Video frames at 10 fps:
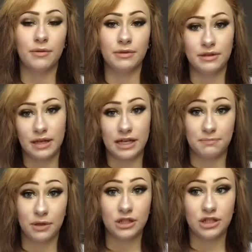and I
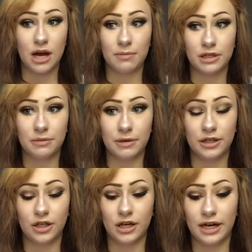put the stopper on the
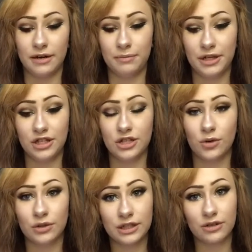beaker, and PJ is
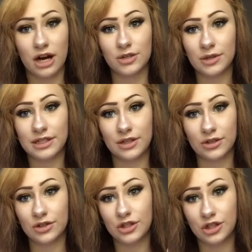holding the graduated
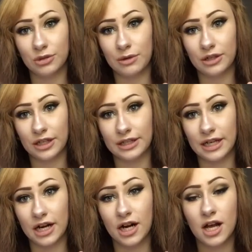cylinder in the tube underneath
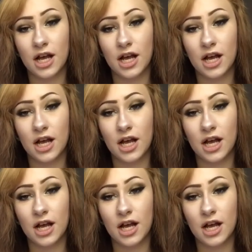there,